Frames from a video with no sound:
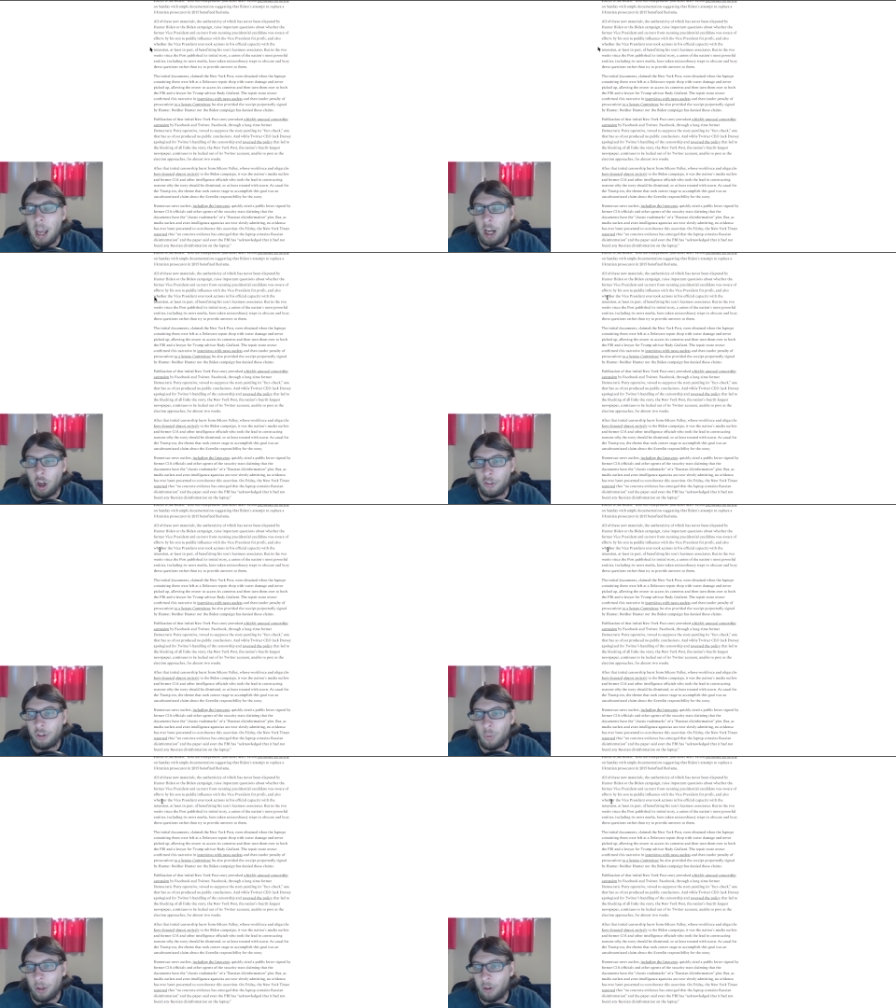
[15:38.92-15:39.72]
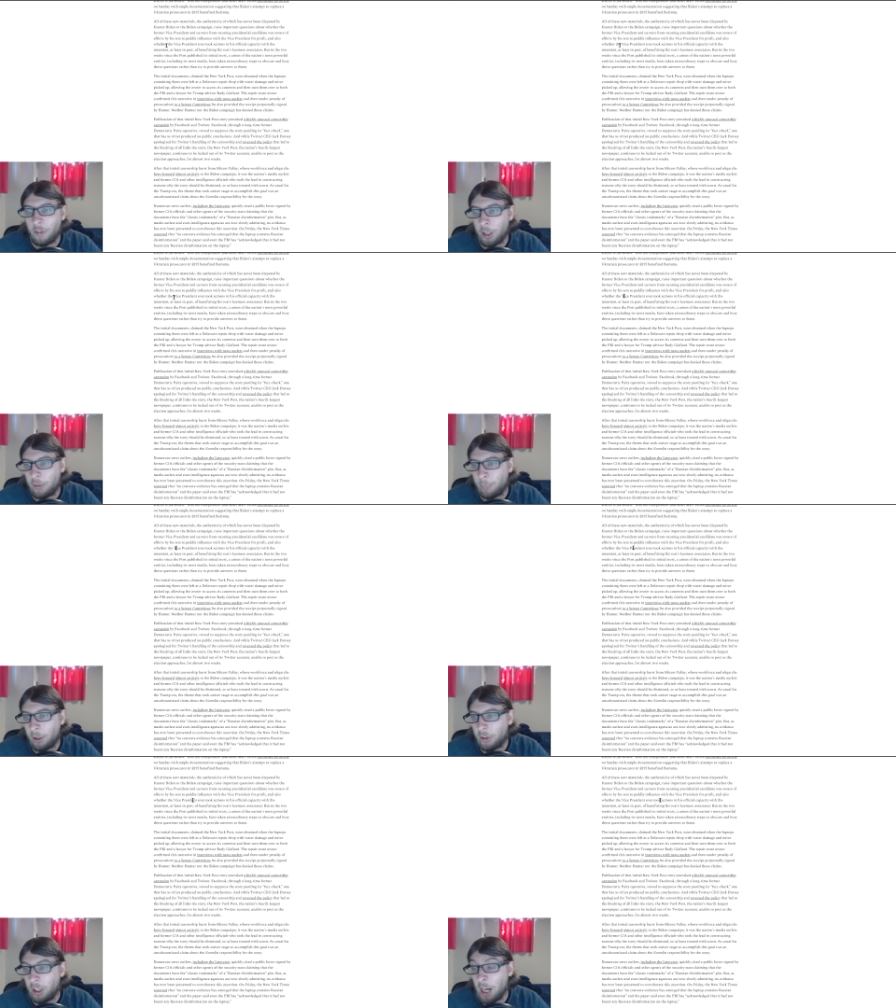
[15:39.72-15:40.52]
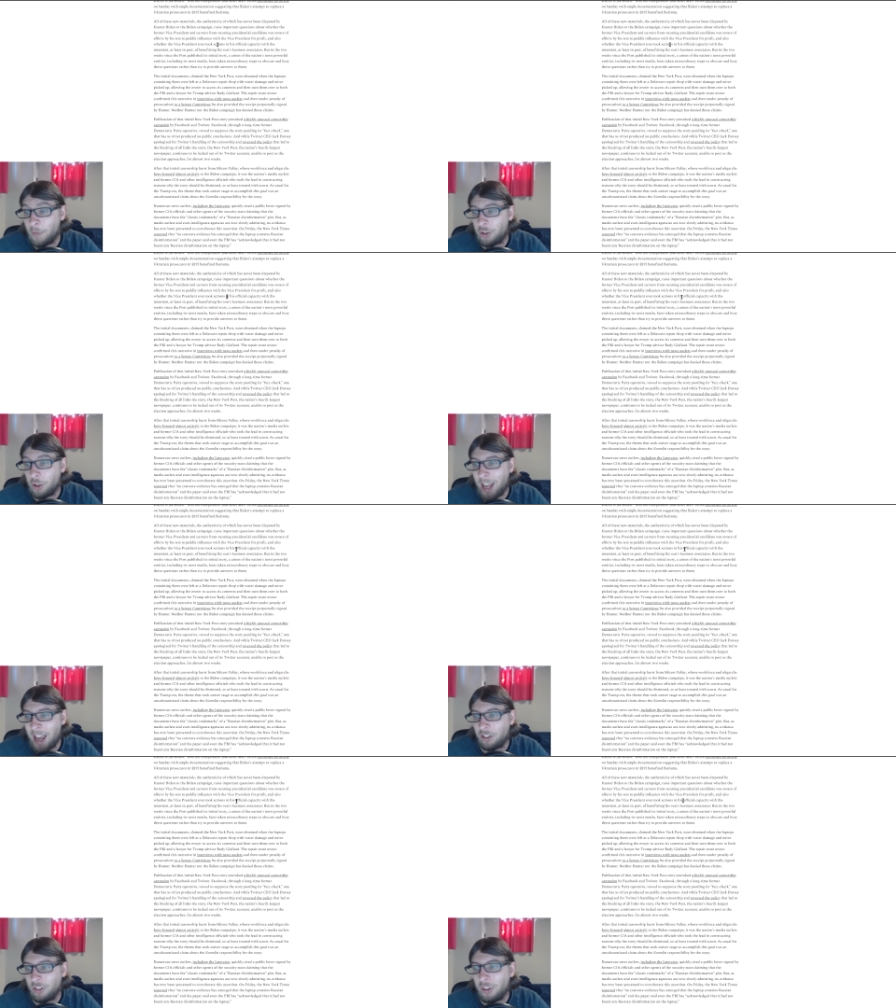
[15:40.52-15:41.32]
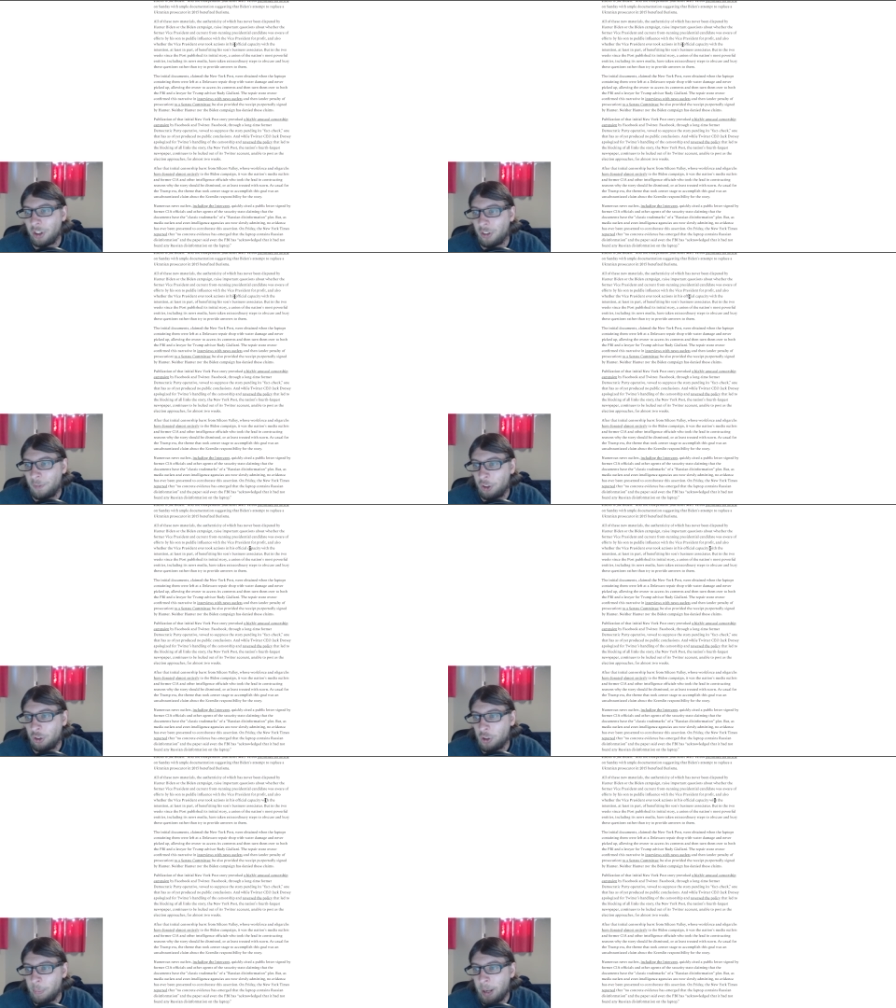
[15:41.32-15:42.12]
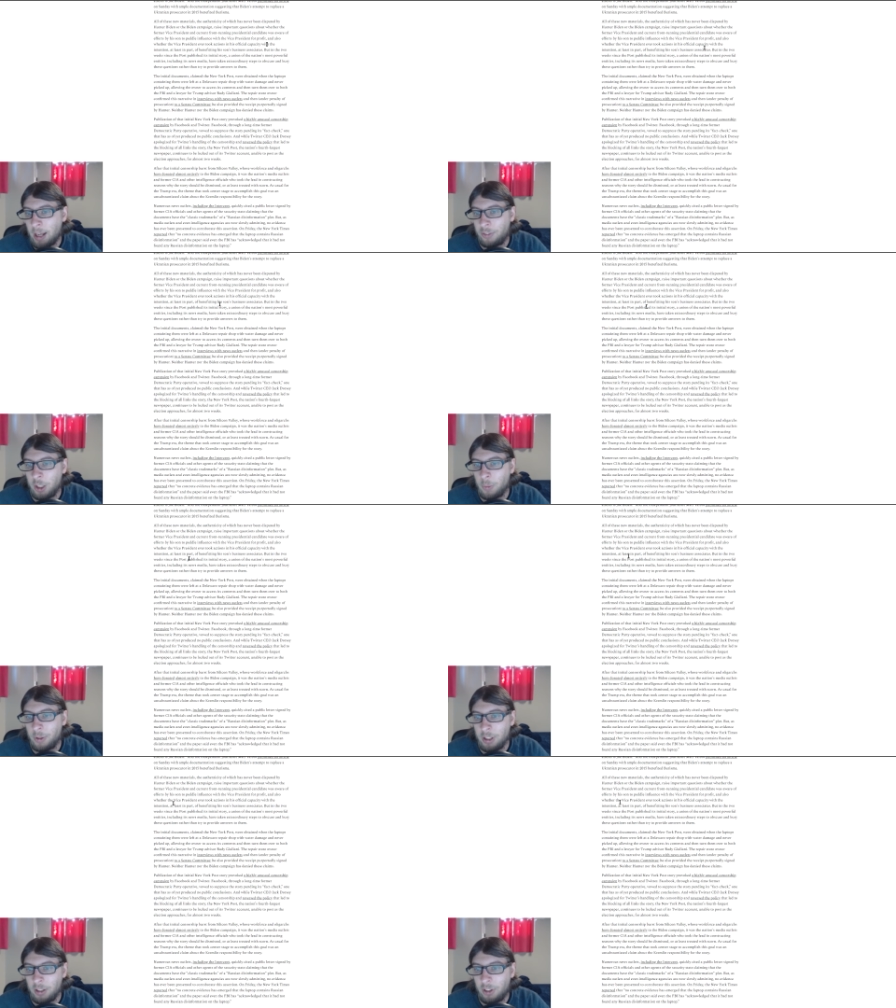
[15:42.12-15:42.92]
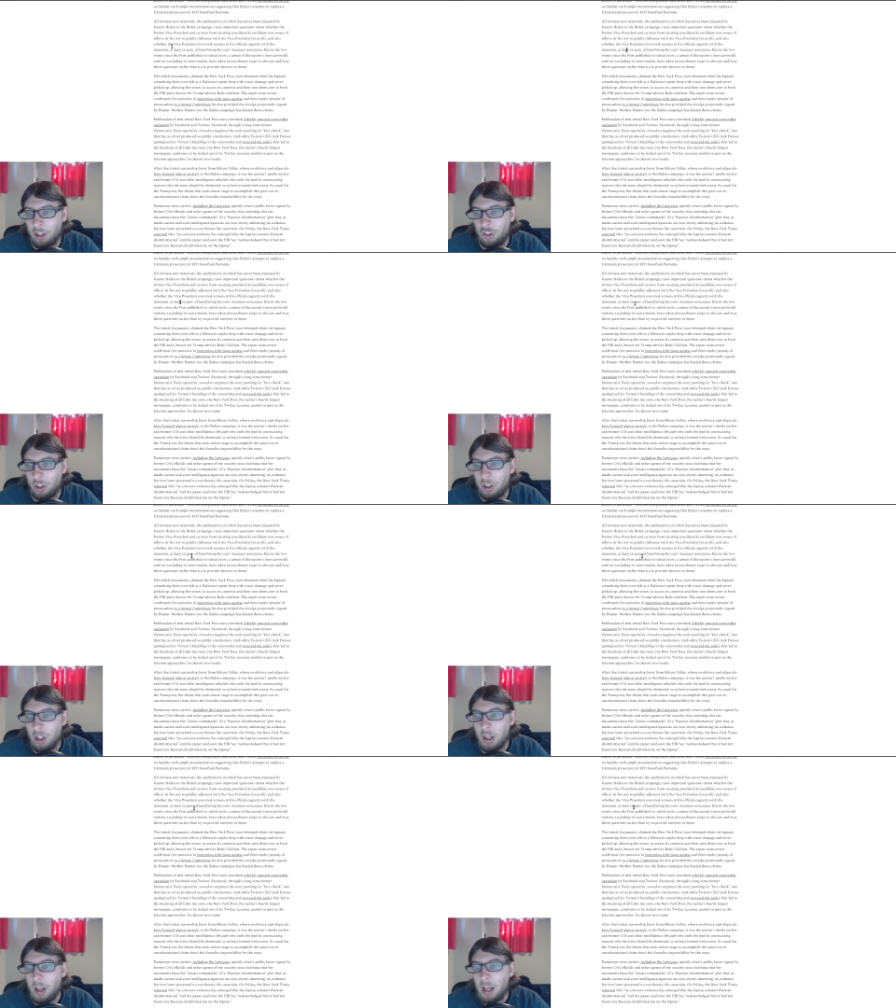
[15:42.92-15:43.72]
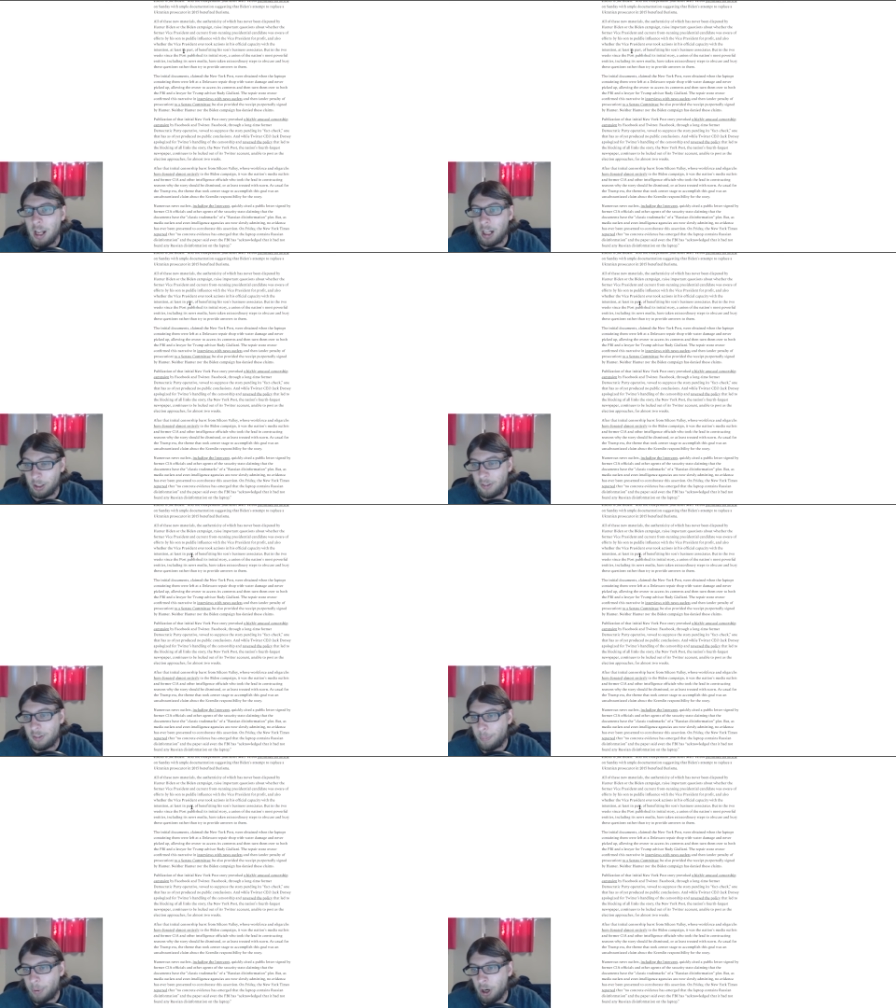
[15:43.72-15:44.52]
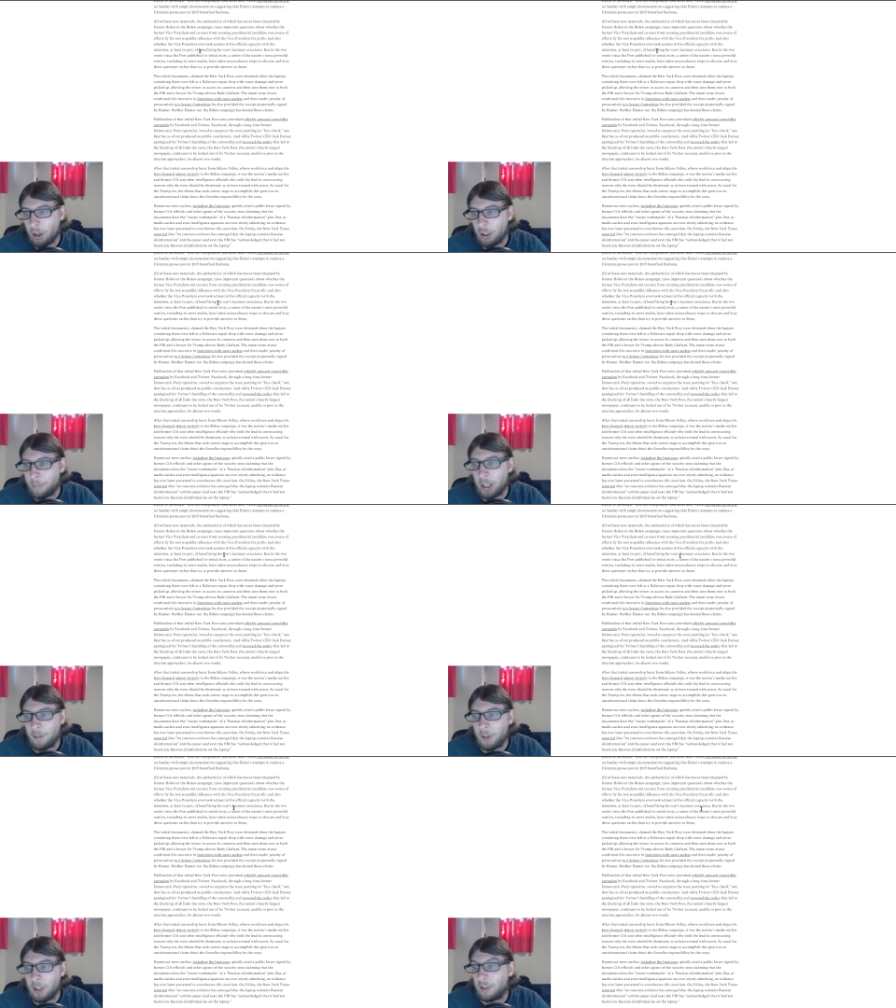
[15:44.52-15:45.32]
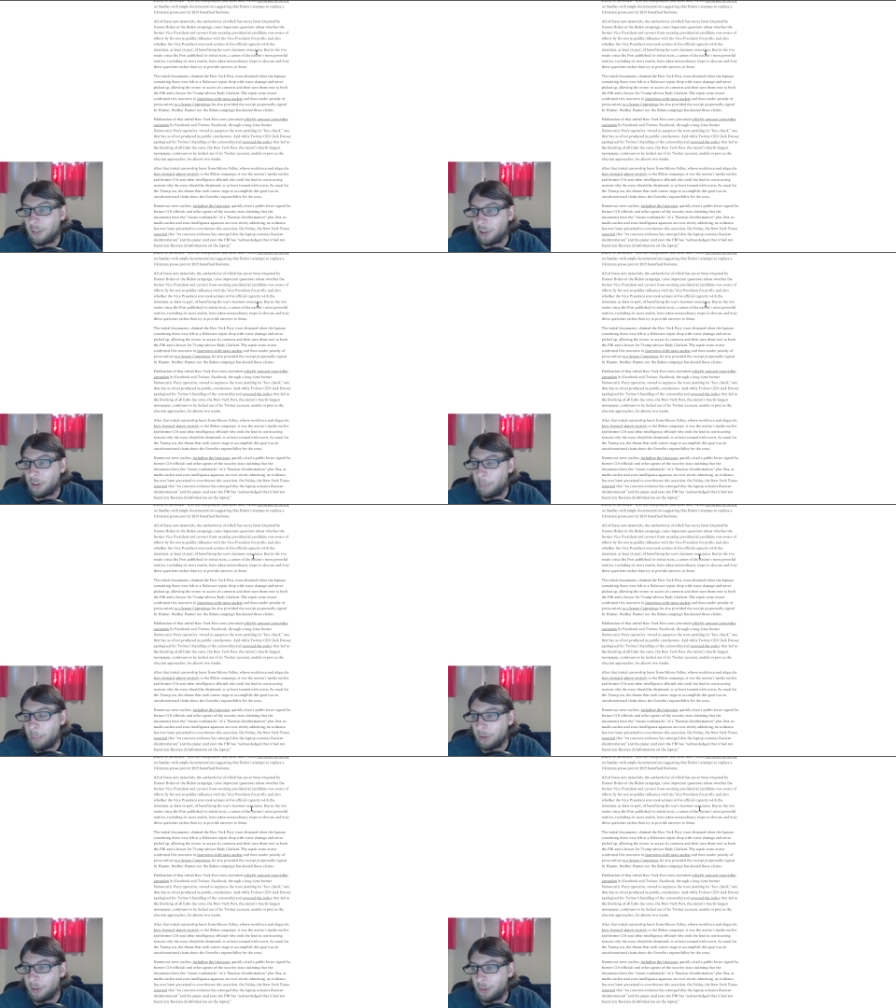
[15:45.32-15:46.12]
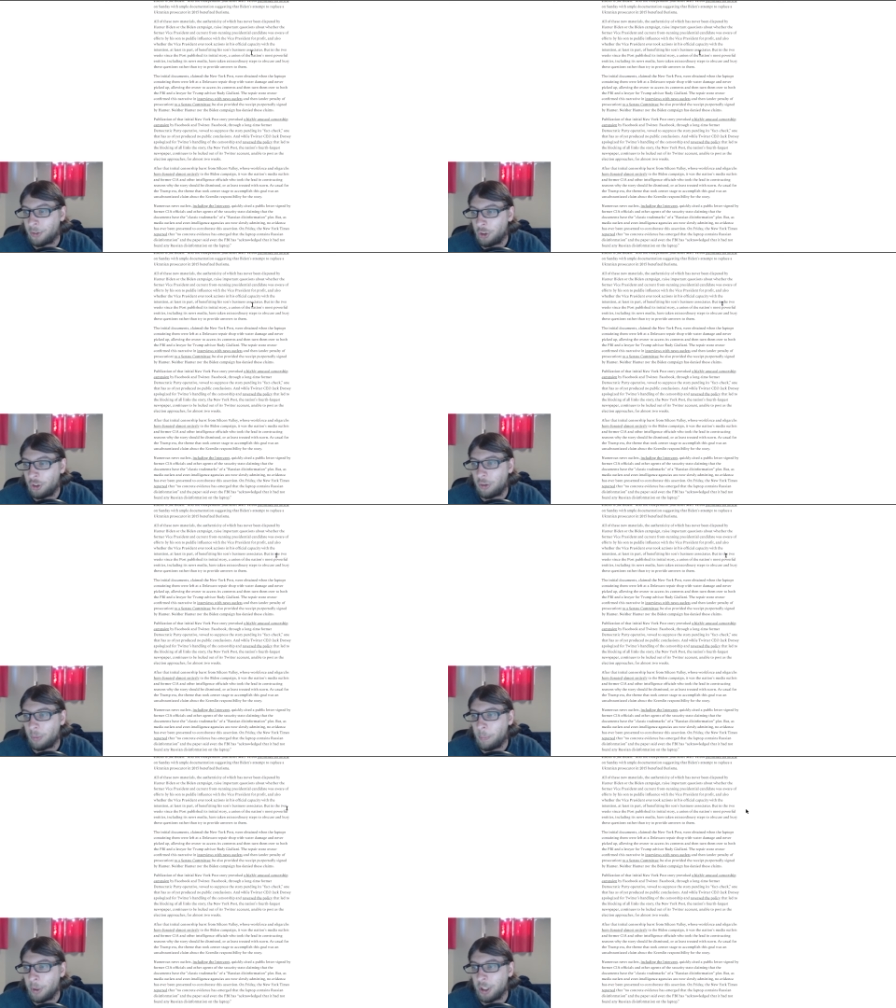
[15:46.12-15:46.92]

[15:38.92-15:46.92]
and also whether the vice president ever took actions in his official capacity with the intention, at least in part, of benefiting his son's business associates.